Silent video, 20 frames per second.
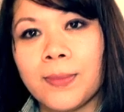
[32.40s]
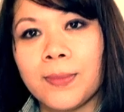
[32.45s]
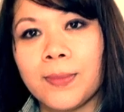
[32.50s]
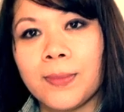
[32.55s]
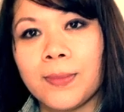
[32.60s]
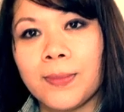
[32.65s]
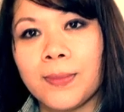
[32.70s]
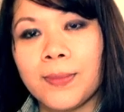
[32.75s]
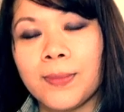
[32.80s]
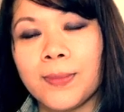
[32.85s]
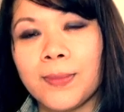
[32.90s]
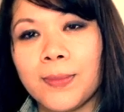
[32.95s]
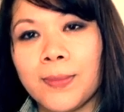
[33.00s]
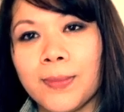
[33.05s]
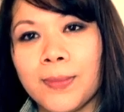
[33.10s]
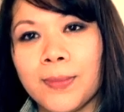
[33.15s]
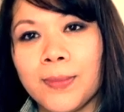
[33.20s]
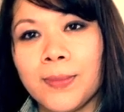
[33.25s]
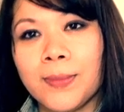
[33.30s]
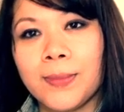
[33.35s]

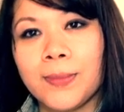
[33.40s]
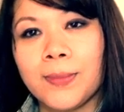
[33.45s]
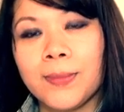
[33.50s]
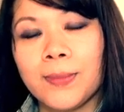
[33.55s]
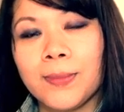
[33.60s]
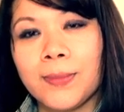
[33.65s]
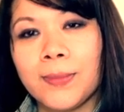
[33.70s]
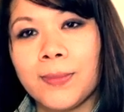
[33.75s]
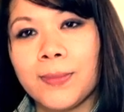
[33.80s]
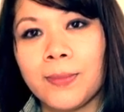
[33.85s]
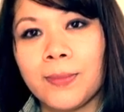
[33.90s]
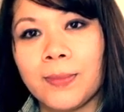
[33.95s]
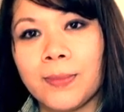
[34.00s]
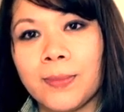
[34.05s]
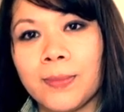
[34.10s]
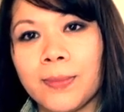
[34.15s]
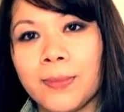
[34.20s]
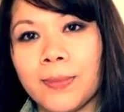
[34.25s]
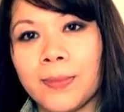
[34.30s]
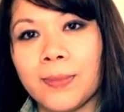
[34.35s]

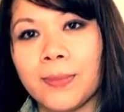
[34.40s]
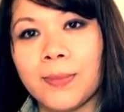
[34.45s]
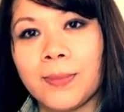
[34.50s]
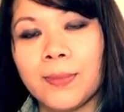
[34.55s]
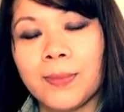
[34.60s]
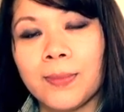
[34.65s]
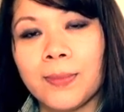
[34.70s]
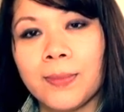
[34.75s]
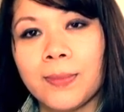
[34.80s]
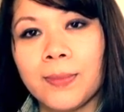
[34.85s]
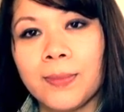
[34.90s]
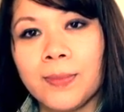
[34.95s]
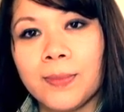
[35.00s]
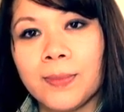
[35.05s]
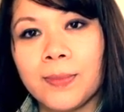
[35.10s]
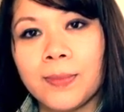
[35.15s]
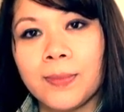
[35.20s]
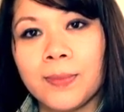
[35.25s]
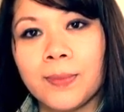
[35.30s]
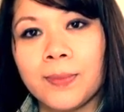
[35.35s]

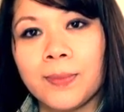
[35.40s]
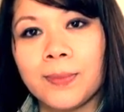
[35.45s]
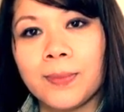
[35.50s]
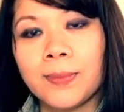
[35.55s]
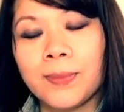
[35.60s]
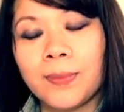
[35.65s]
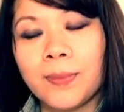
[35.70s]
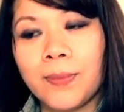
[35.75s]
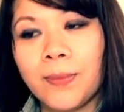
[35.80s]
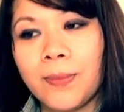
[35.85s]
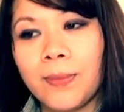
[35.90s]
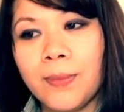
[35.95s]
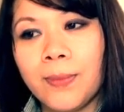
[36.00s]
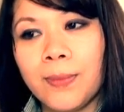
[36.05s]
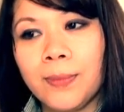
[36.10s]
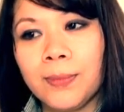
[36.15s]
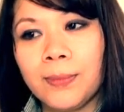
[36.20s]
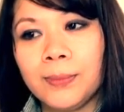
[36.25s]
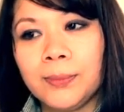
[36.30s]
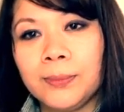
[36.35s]

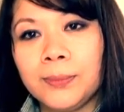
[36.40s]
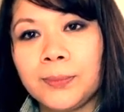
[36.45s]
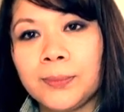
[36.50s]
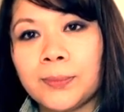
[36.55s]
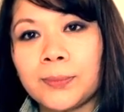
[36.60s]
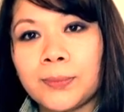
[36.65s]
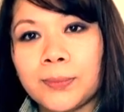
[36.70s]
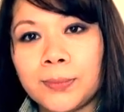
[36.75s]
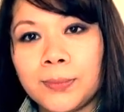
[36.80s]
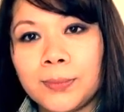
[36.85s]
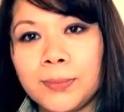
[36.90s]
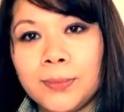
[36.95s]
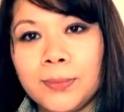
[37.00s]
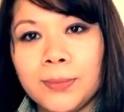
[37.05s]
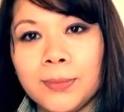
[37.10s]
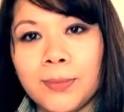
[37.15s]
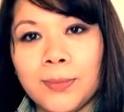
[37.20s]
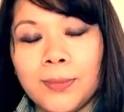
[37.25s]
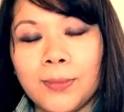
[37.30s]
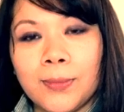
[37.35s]

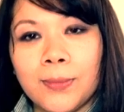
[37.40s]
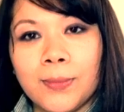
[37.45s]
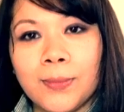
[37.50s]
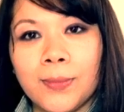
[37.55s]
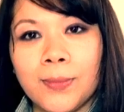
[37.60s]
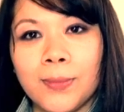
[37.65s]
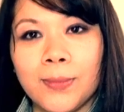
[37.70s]
(not speaking)